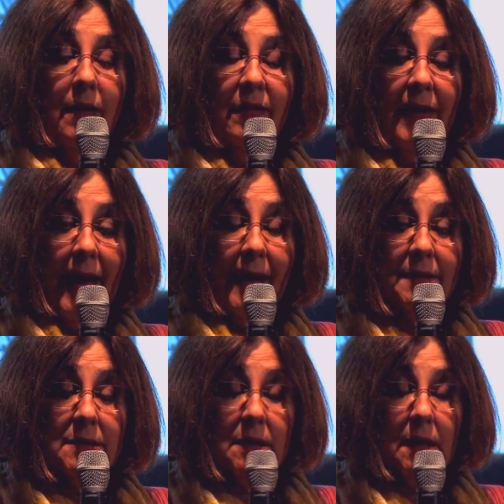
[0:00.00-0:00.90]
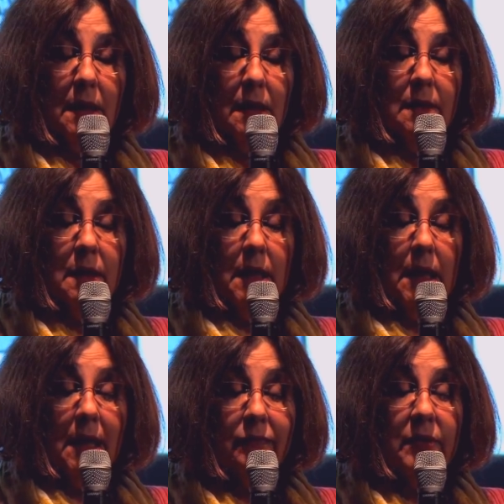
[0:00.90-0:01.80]
that
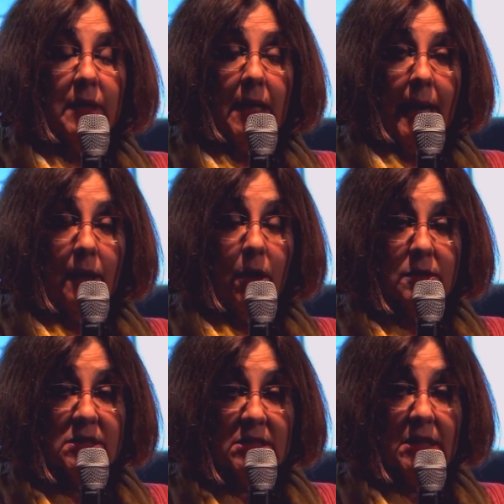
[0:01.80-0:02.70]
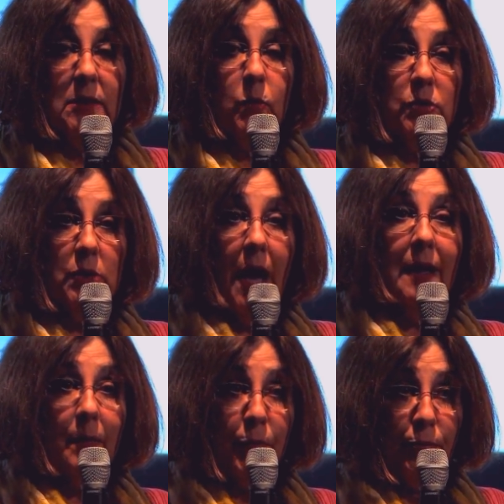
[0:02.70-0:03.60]
even the NRC will
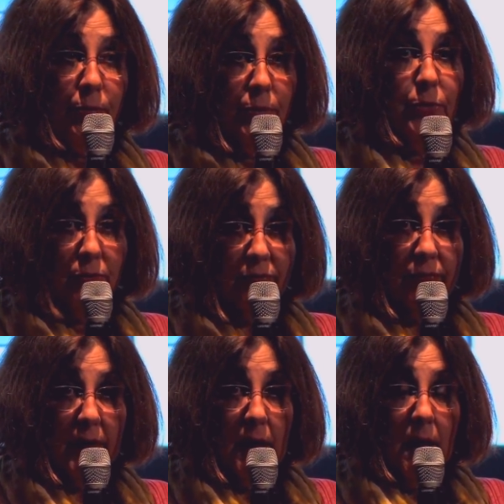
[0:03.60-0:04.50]
not approve